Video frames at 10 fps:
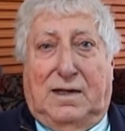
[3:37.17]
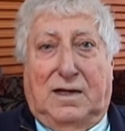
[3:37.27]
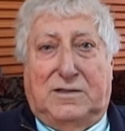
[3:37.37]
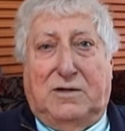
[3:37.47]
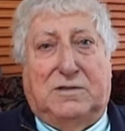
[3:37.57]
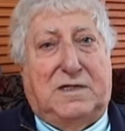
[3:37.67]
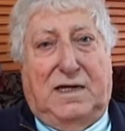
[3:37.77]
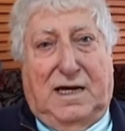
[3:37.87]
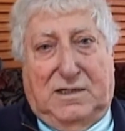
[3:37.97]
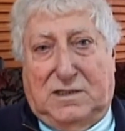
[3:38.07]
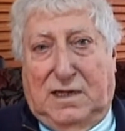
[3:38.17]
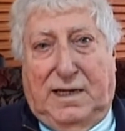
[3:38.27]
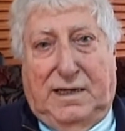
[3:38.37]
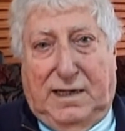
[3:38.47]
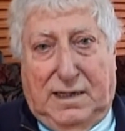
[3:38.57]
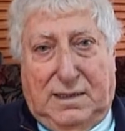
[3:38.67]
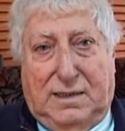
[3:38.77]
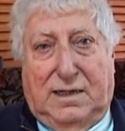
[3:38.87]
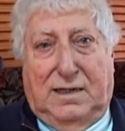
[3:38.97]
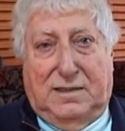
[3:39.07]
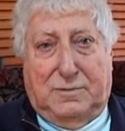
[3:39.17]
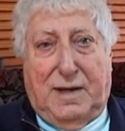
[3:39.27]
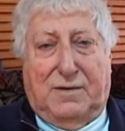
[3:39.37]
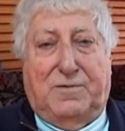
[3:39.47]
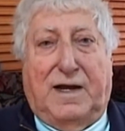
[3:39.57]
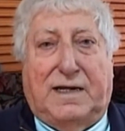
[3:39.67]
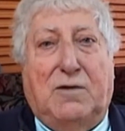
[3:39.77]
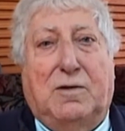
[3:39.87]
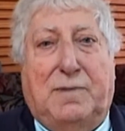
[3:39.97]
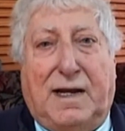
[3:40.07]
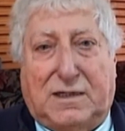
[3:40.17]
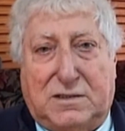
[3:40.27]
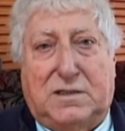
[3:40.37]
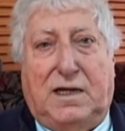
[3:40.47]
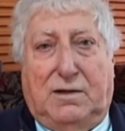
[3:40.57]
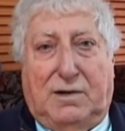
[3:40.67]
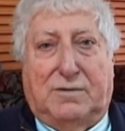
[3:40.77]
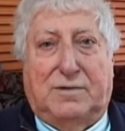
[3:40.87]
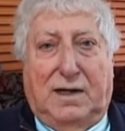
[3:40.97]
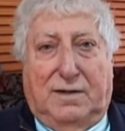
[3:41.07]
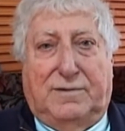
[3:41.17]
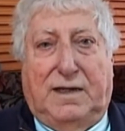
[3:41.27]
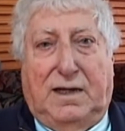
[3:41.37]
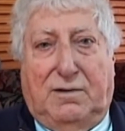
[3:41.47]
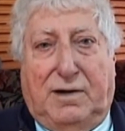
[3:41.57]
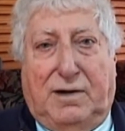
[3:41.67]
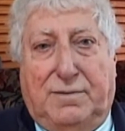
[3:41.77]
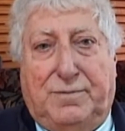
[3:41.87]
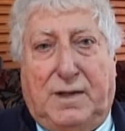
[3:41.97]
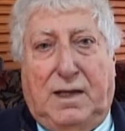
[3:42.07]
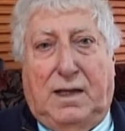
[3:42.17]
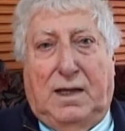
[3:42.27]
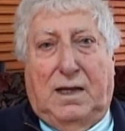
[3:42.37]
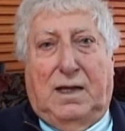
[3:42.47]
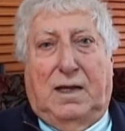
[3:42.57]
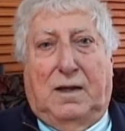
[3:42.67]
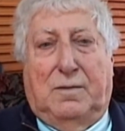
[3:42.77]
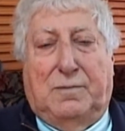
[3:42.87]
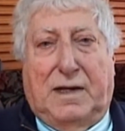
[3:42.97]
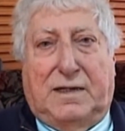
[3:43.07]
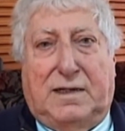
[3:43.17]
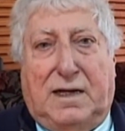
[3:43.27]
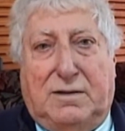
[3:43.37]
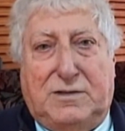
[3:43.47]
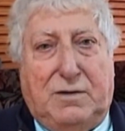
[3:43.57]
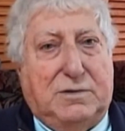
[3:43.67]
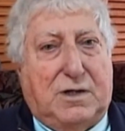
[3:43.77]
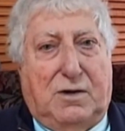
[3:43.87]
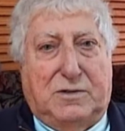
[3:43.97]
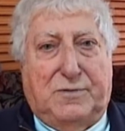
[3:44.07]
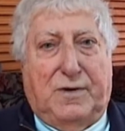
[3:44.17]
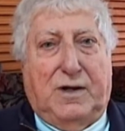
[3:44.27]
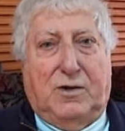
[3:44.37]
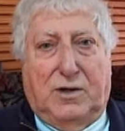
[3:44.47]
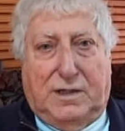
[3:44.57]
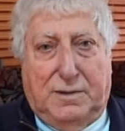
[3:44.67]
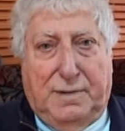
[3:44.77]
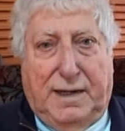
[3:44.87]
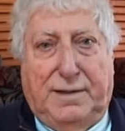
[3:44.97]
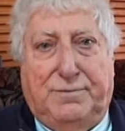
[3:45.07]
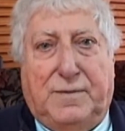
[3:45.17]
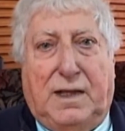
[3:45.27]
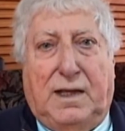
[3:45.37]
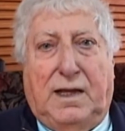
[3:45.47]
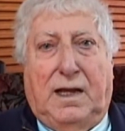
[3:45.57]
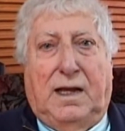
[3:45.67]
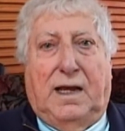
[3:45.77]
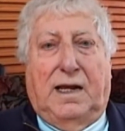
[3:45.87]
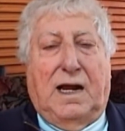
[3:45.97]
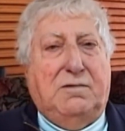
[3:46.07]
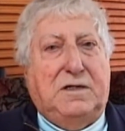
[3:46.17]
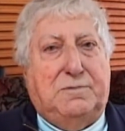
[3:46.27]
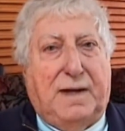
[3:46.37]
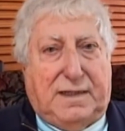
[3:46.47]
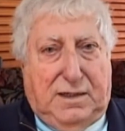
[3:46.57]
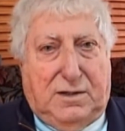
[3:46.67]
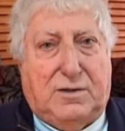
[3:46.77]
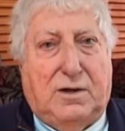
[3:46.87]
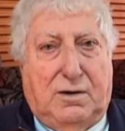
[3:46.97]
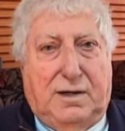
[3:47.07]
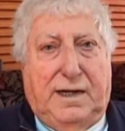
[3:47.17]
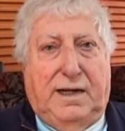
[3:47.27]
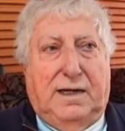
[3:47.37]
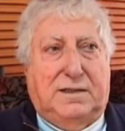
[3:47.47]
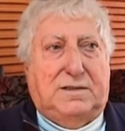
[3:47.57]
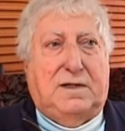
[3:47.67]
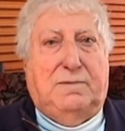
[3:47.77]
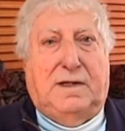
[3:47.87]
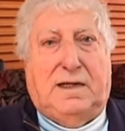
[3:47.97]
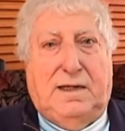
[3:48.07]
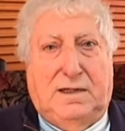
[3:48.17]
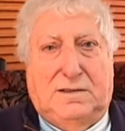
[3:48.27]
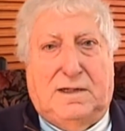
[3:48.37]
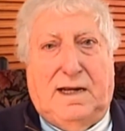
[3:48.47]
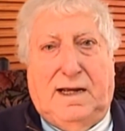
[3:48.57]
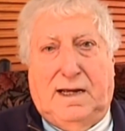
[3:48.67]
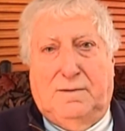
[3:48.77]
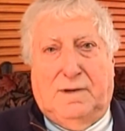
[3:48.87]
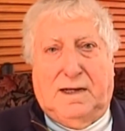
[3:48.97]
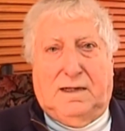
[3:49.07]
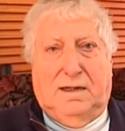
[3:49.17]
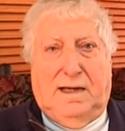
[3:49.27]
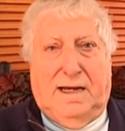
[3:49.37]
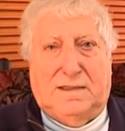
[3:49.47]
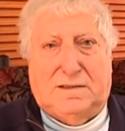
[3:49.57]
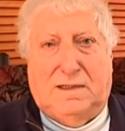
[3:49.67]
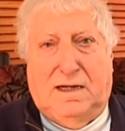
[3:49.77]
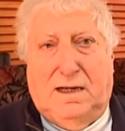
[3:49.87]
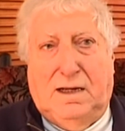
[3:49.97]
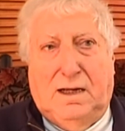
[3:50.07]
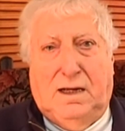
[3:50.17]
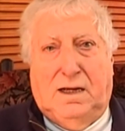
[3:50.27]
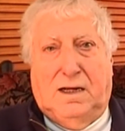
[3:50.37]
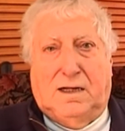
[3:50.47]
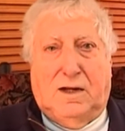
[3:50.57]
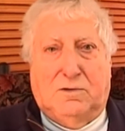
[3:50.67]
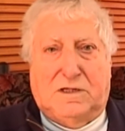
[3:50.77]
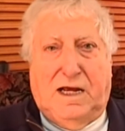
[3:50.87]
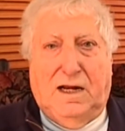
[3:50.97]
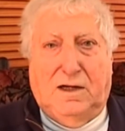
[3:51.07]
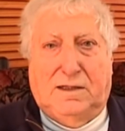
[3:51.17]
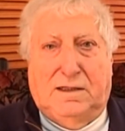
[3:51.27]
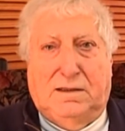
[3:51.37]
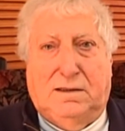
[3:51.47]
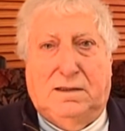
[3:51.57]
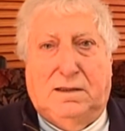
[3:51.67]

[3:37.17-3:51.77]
Now, she was a nice lady, and as a matter of fact, I went back to see her after I left the area. But she was always very good to me, and I respected authority. And some of the kids that I had in my class, there was Hilda